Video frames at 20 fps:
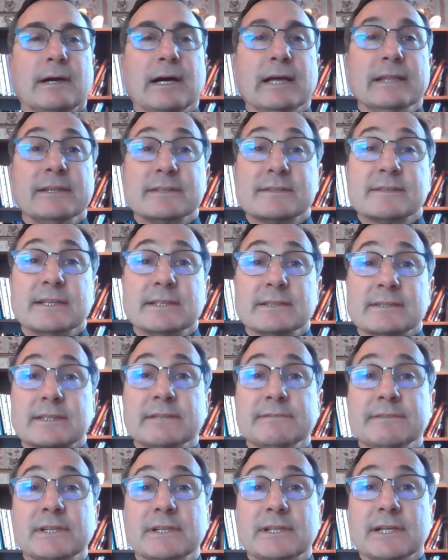On this
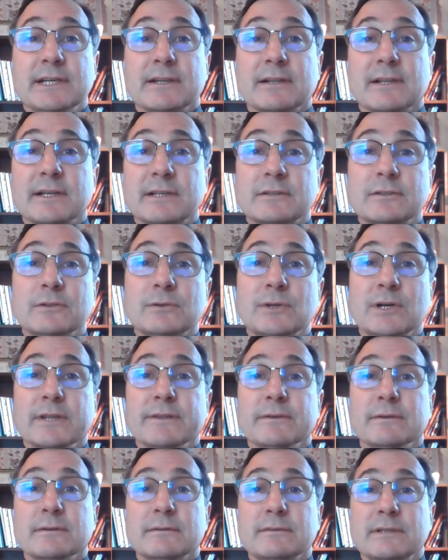Thanksgiving day, like no
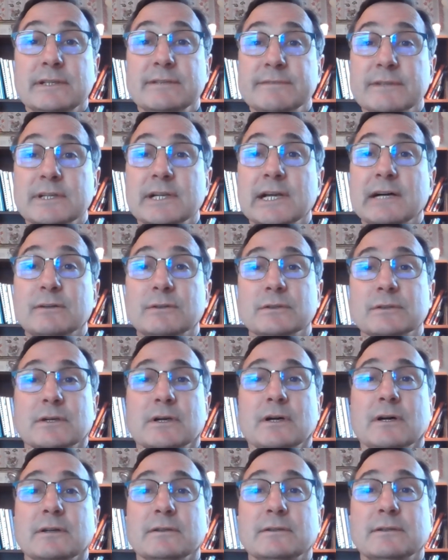other, even now, O
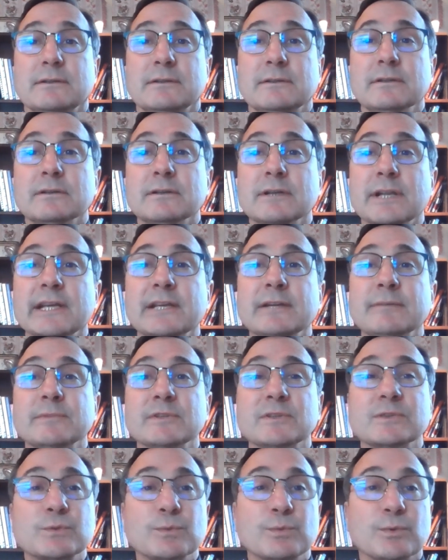God, your name
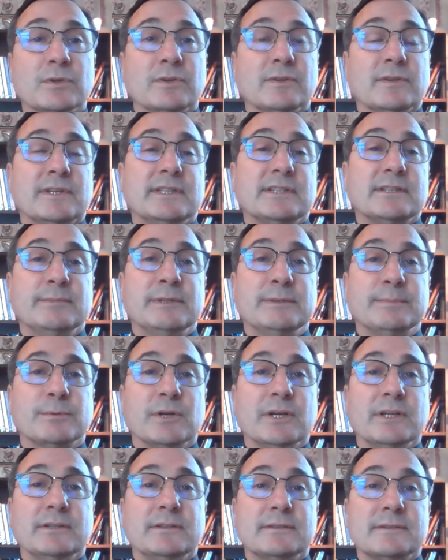is worthy to be
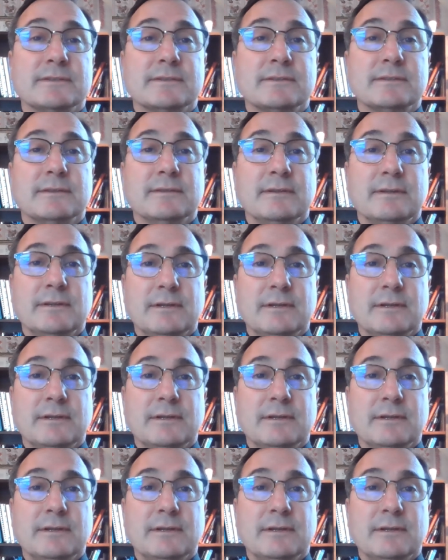praised.